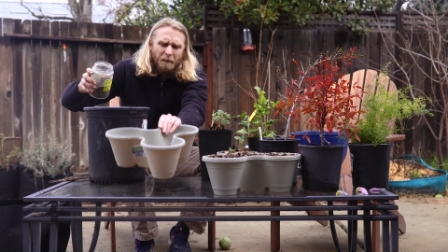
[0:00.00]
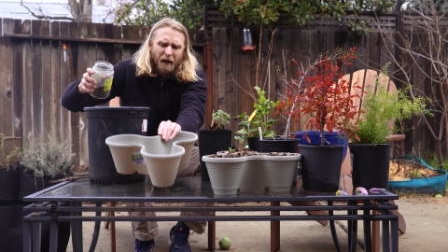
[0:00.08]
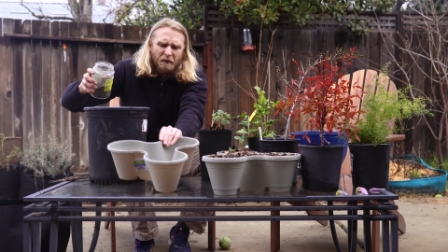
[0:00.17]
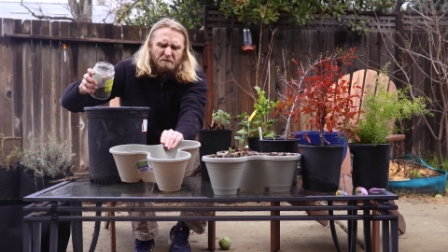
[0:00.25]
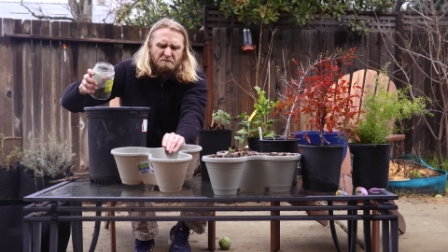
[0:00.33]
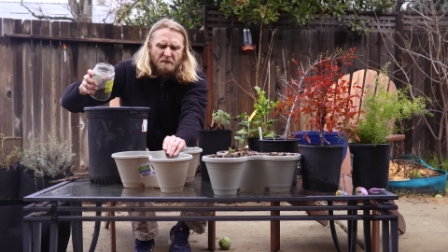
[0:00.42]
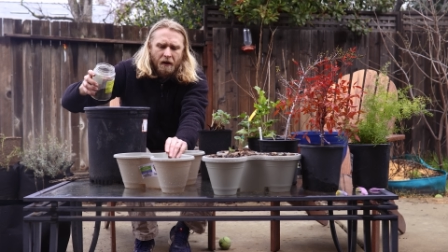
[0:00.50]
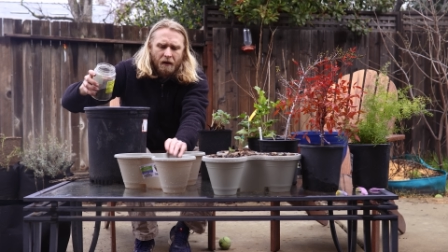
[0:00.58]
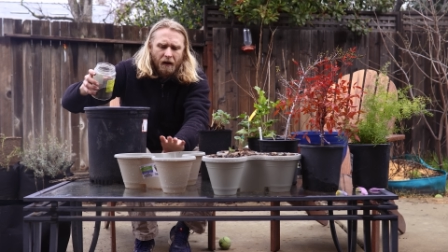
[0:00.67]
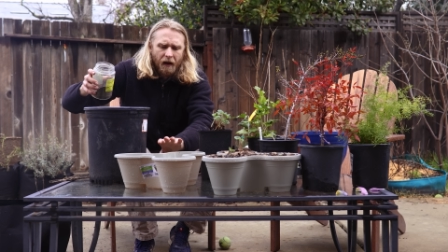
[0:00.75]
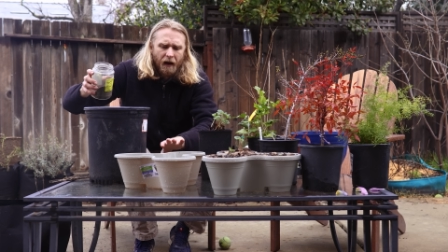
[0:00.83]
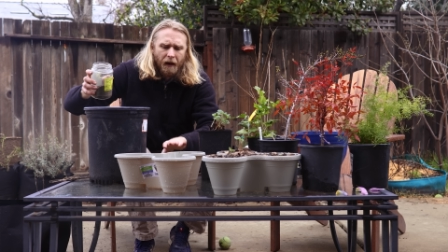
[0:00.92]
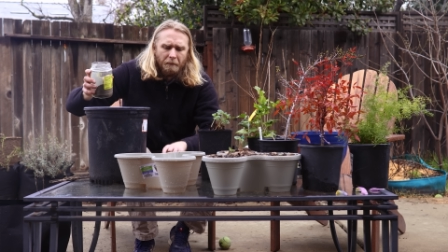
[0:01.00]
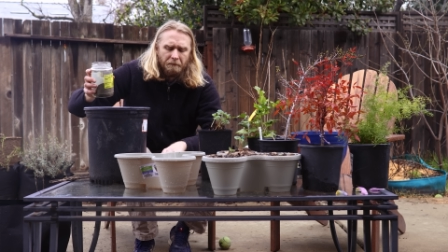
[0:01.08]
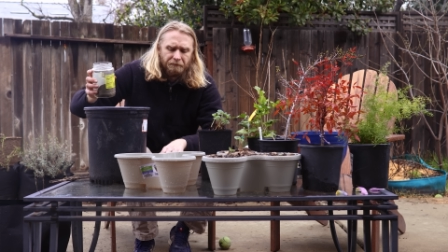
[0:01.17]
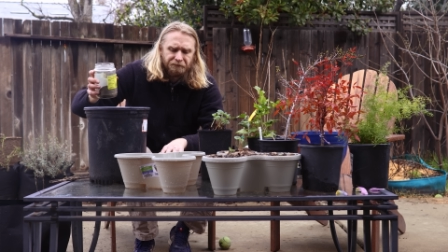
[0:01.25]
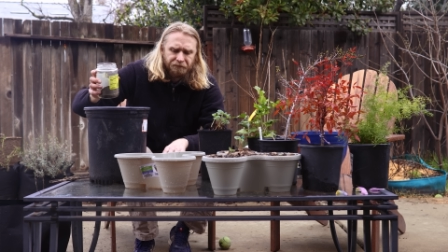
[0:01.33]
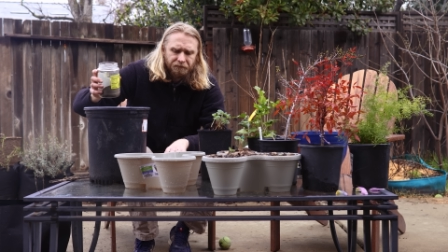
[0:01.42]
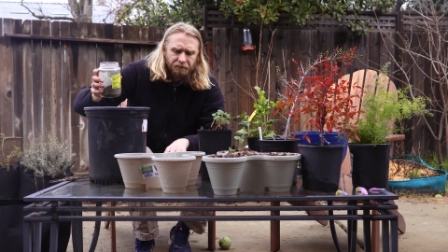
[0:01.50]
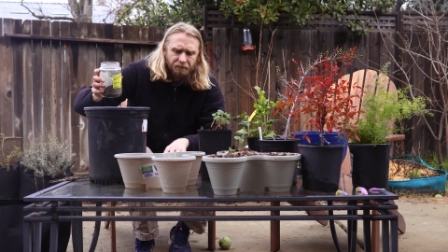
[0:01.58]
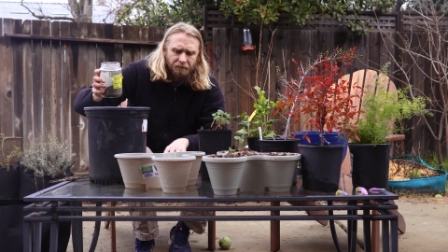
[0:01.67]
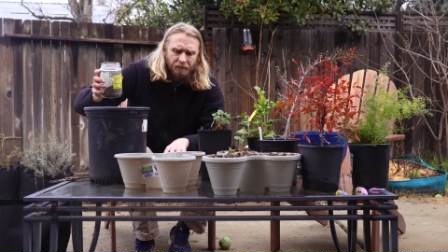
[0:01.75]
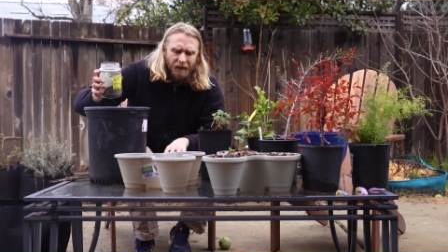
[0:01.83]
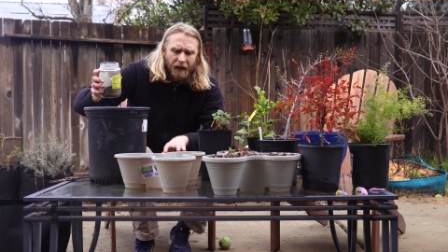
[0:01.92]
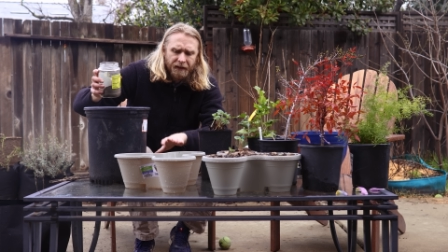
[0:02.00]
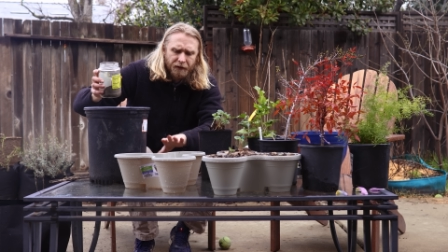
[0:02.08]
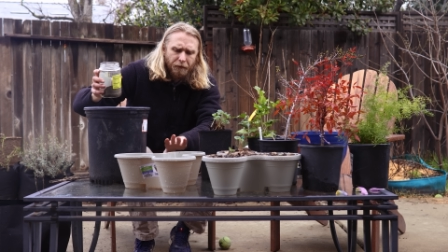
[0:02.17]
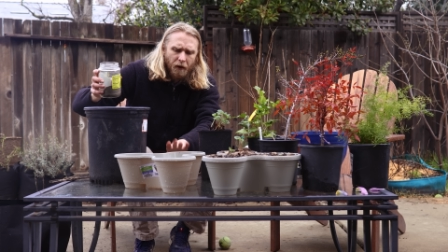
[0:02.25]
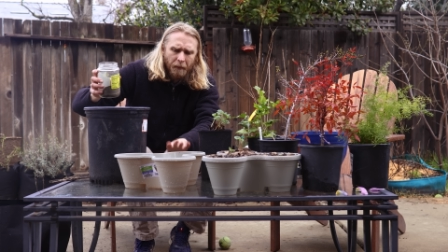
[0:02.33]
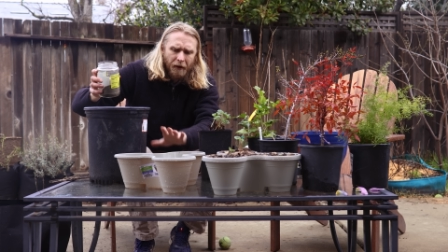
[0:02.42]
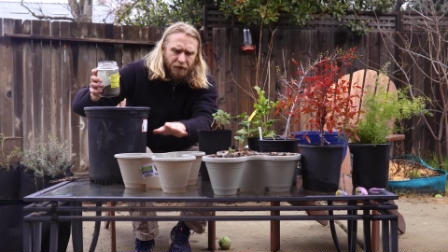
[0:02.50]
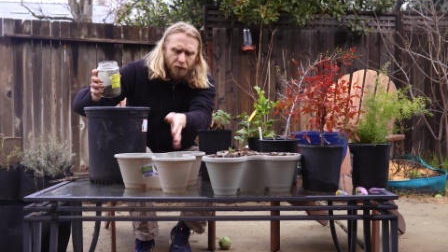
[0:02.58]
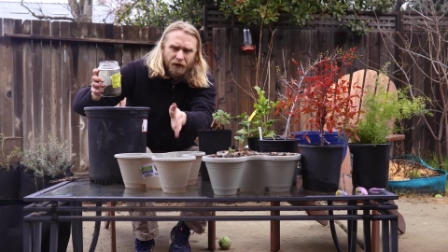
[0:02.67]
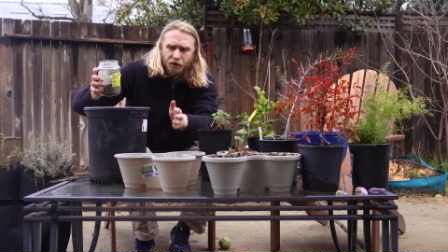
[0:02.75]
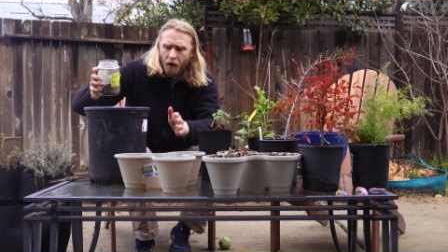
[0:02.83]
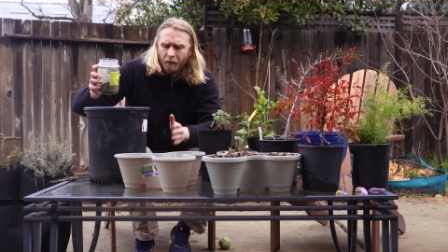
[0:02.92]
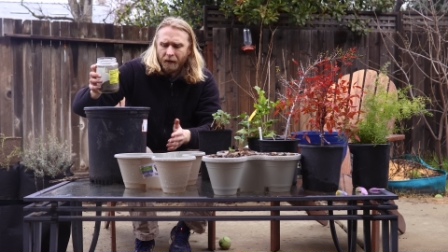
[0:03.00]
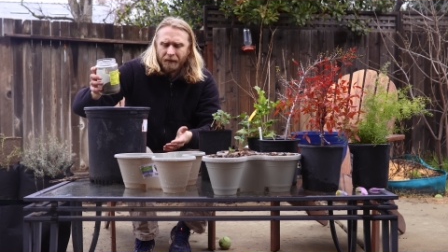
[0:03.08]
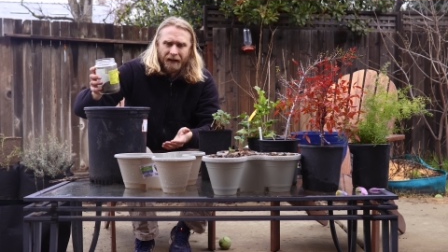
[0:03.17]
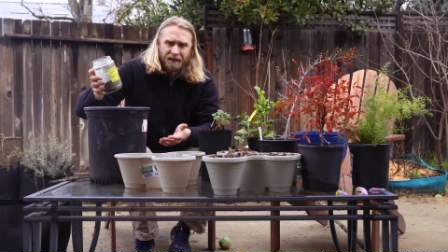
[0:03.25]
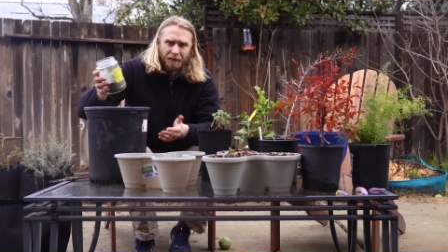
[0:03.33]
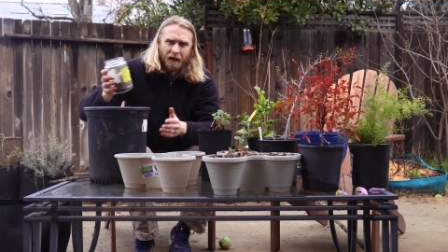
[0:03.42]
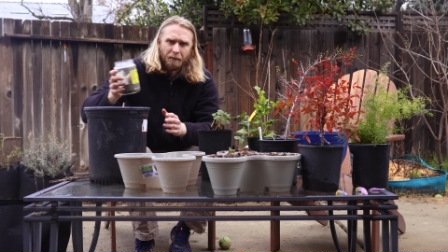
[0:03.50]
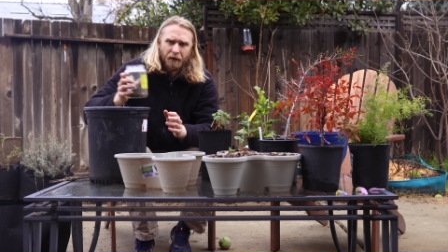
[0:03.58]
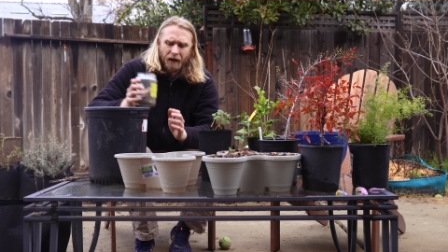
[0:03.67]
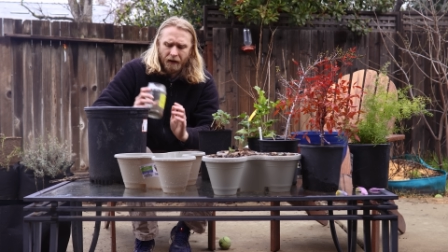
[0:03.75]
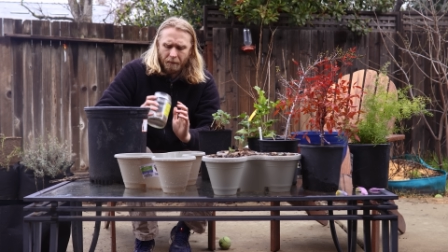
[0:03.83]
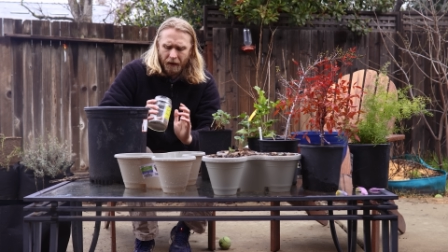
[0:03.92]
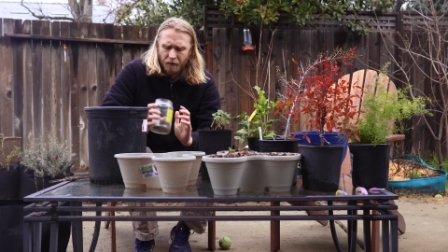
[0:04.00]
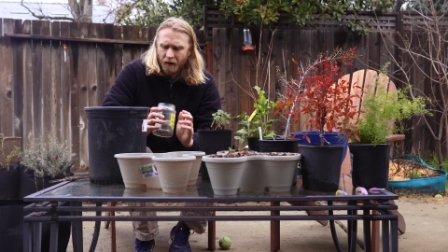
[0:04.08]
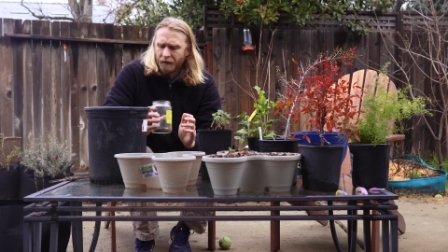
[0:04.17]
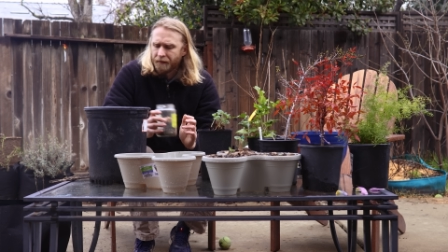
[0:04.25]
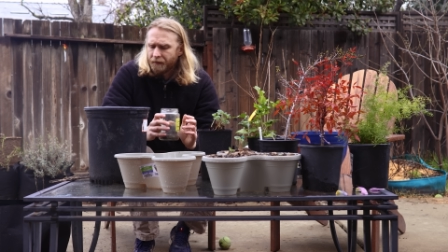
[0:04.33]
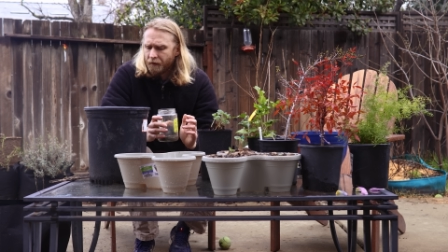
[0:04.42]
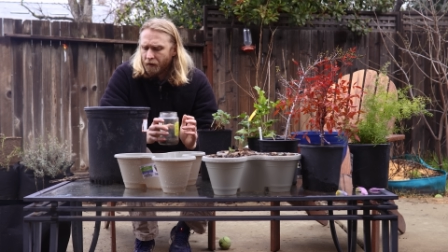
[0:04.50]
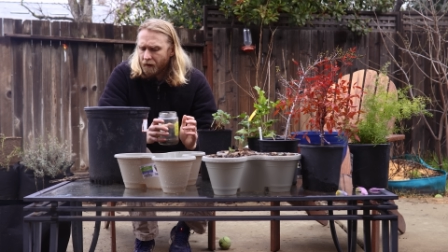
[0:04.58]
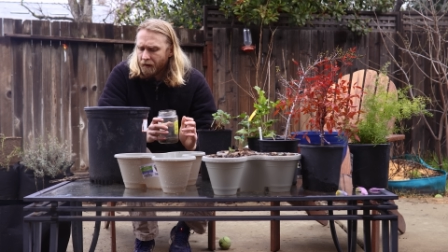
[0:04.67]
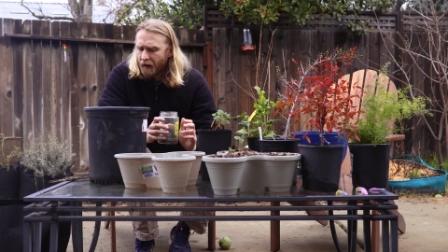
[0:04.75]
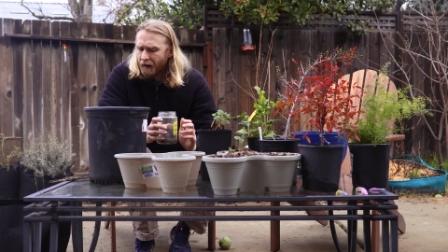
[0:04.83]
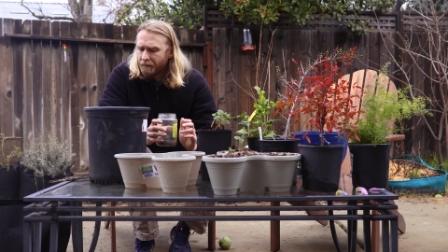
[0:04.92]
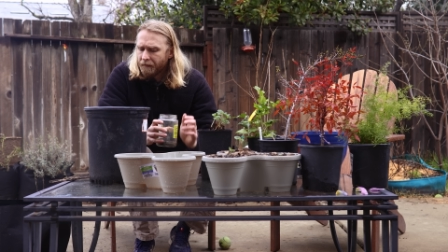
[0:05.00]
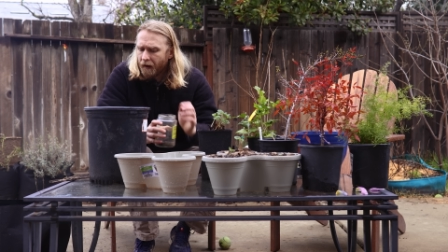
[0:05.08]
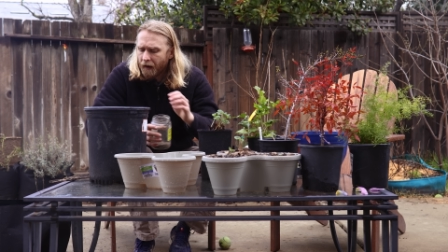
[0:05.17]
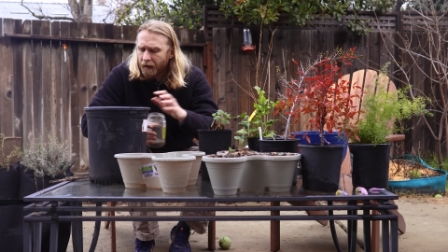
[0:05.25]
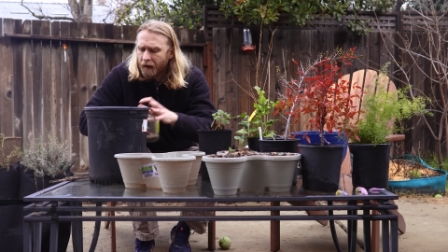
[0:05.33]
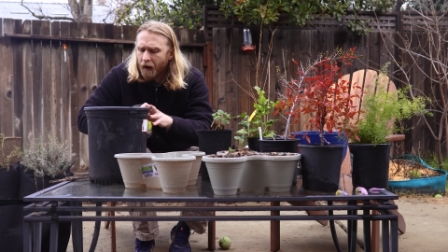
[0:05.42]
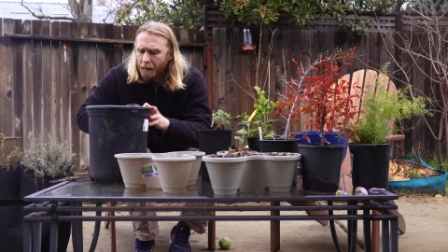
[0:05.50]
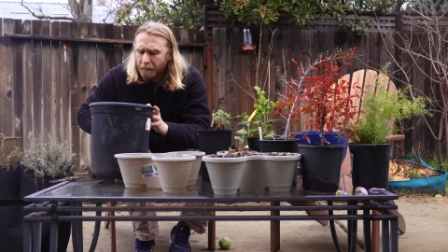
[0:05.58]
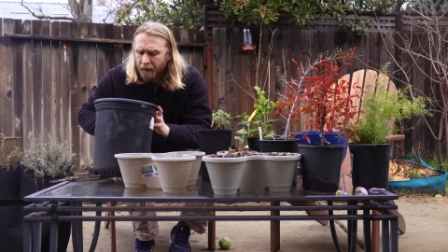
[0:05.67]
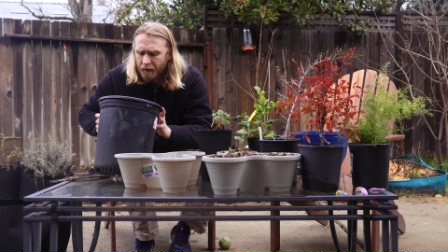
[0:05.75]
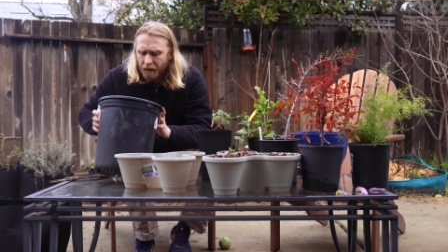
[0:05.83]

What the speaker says: about, for about 3 strawberry plants, I'm gonna put in about 1/3 of a cup.